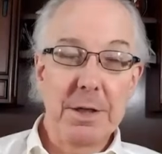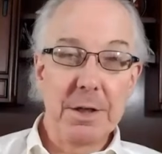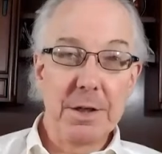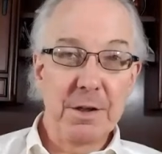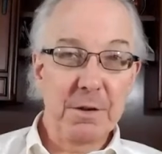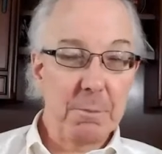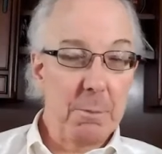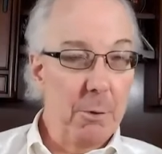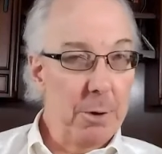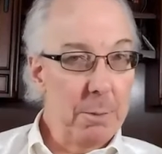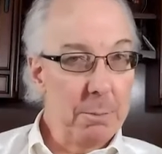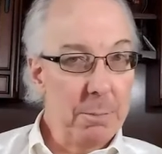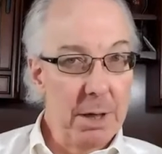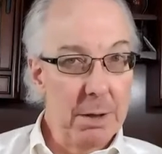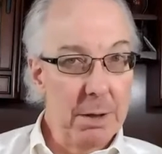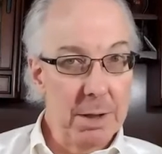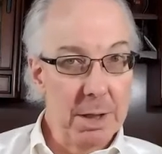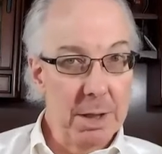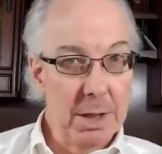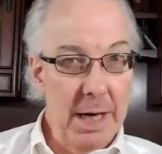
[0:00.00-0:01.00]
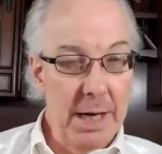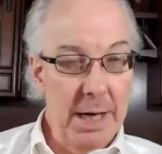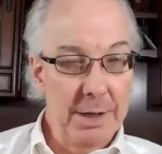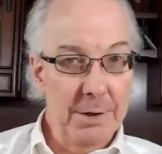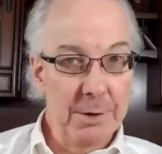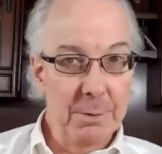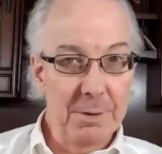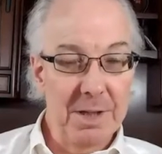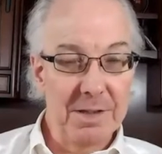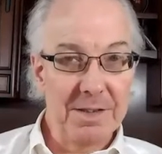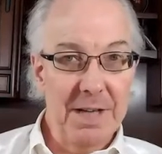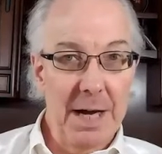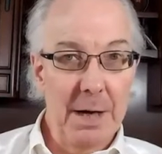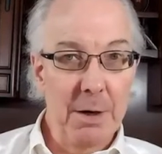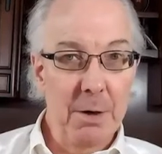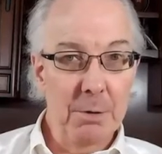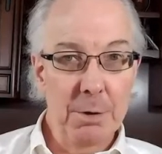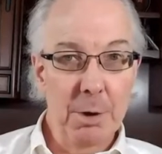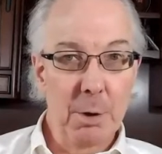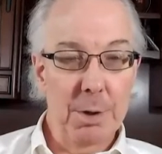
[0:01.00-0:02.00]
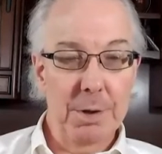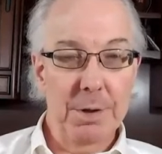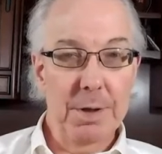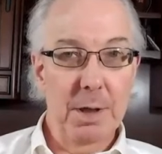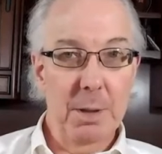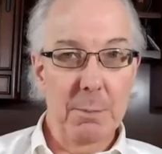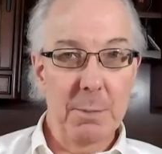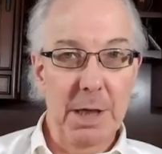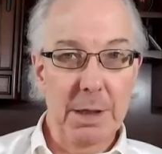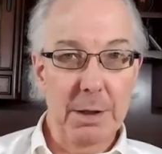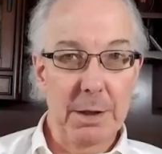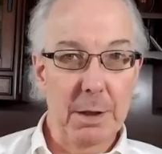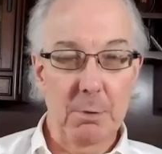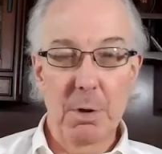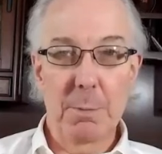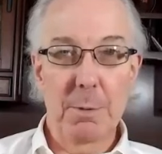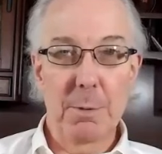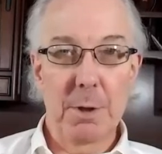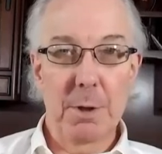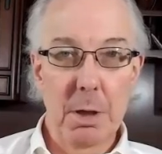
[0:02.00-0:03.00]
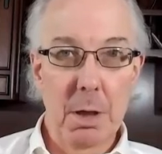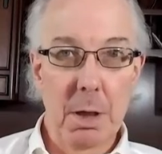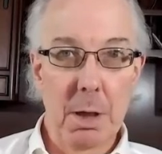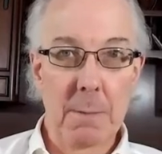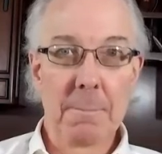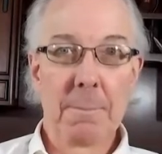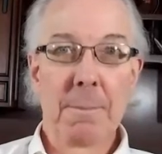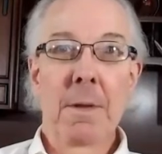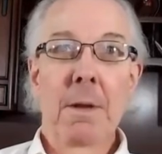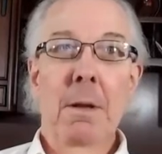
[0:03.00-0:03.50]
to this point better than I do because I don't know a thing about the criminal law,